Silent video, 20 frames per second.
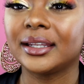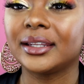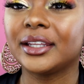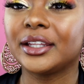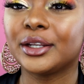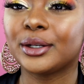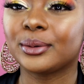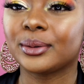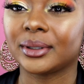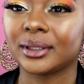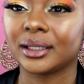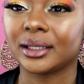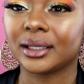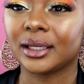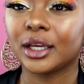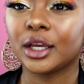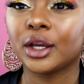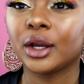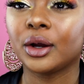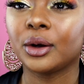
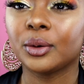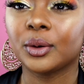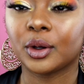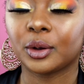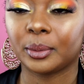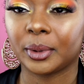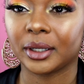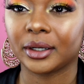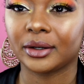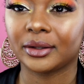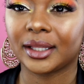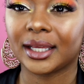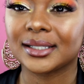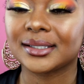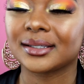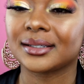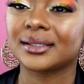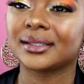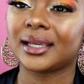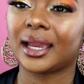Literally, cocoa butter,
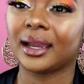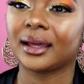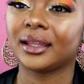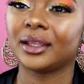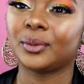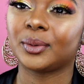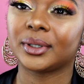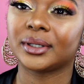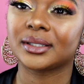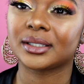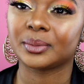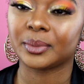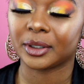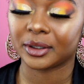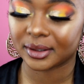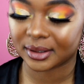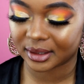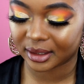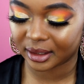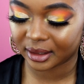that's exactly what it
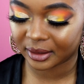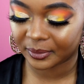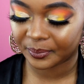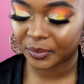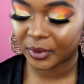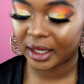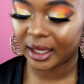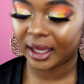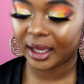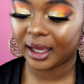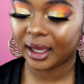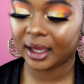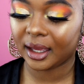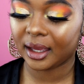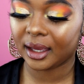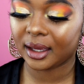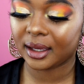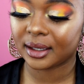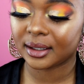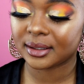smells like.
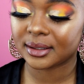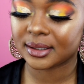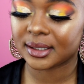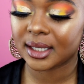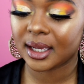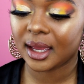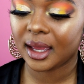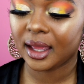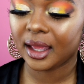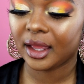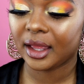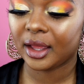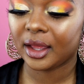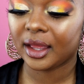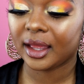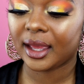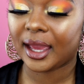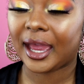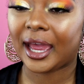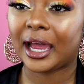And
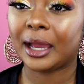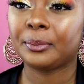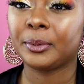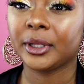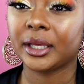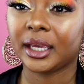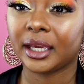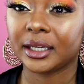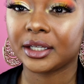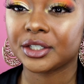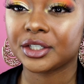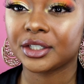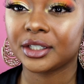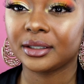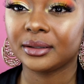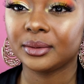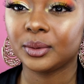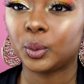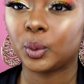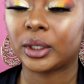
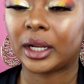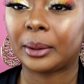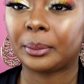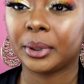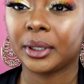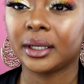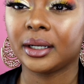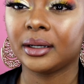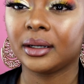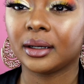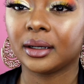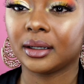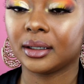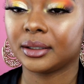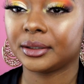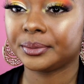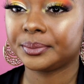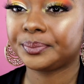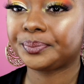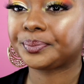application, when I put it
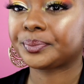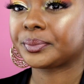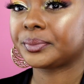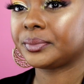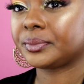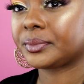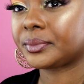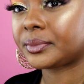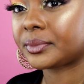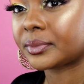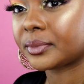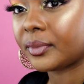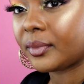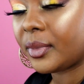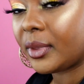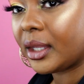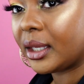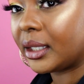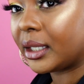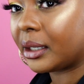on,
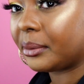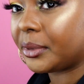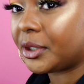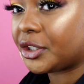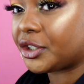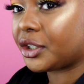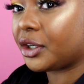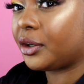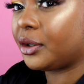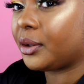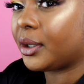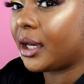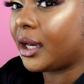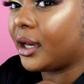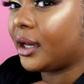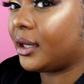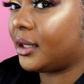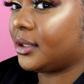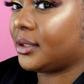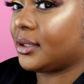let me show you
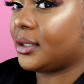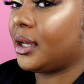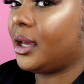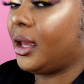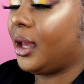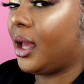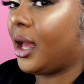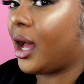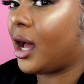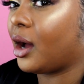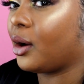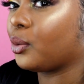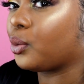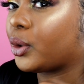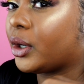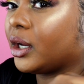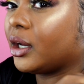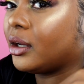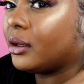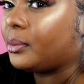guys, I'll
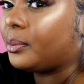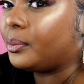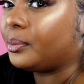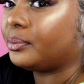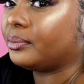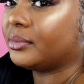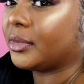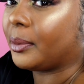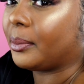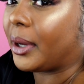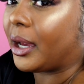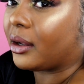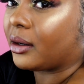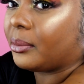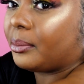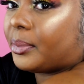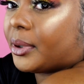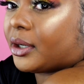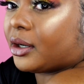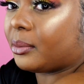rub about a
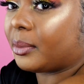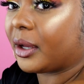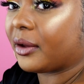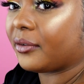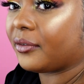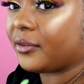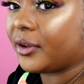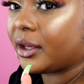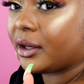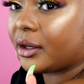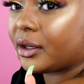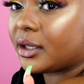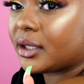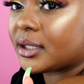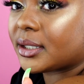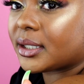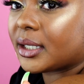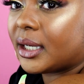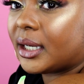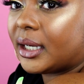bit on my
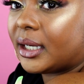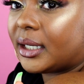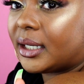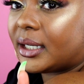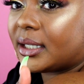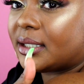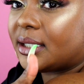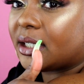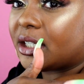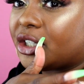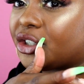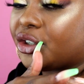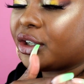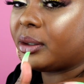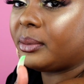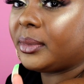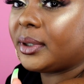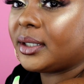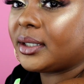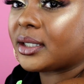fingers. It's
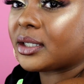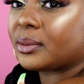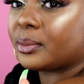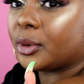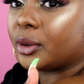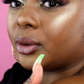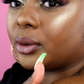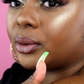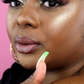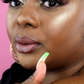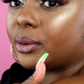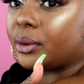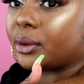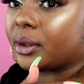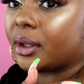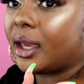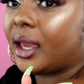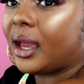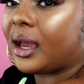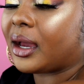extremely smooth.
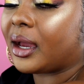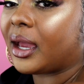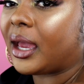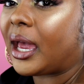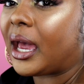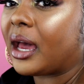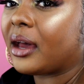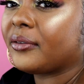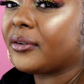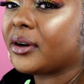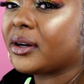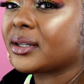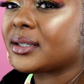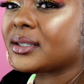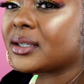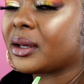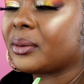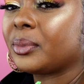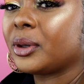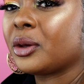I have heard
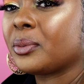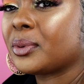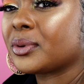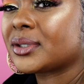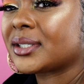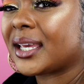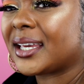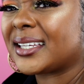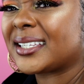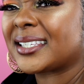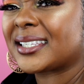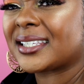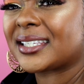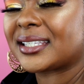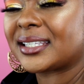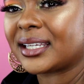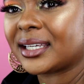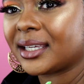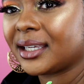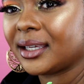some people say
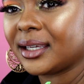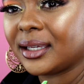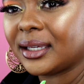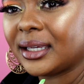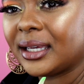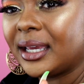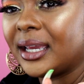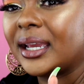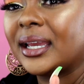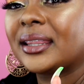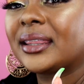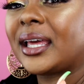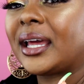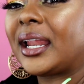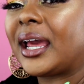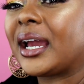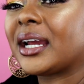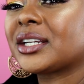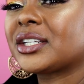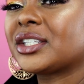sticky. That
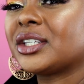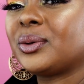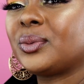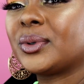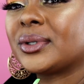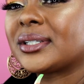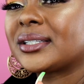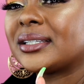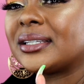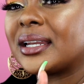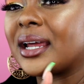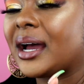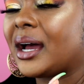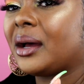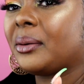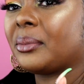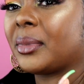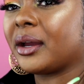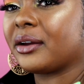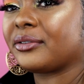actually was
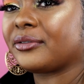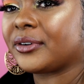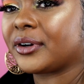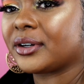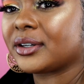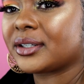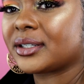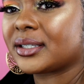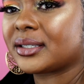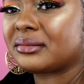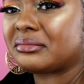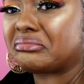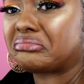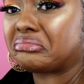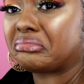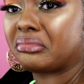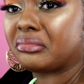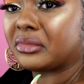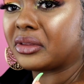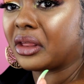not my first
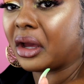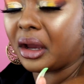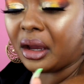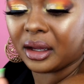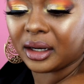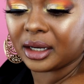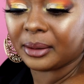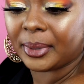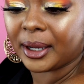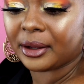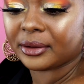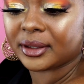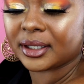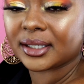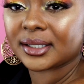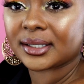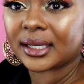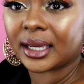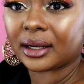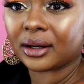thought about
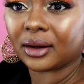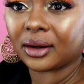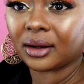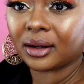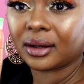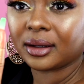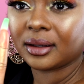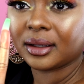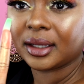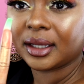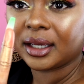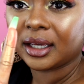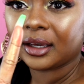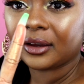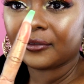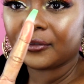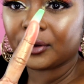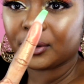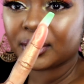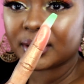this at all.
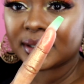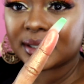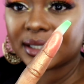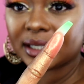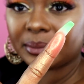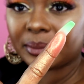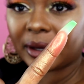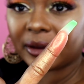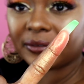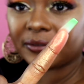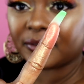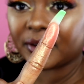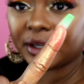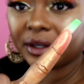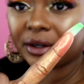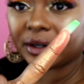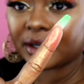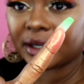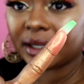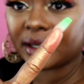If you can see my
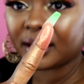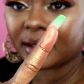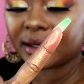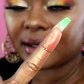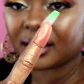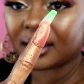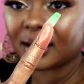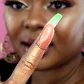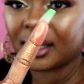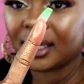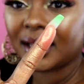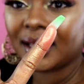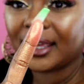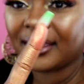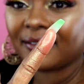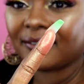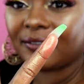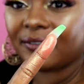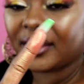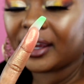finger here,
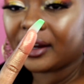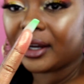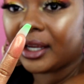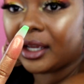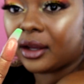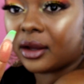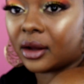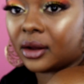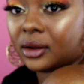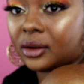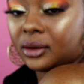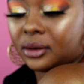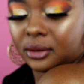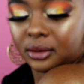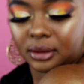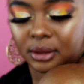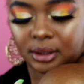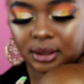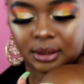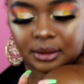very
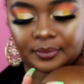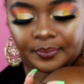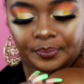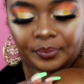gold.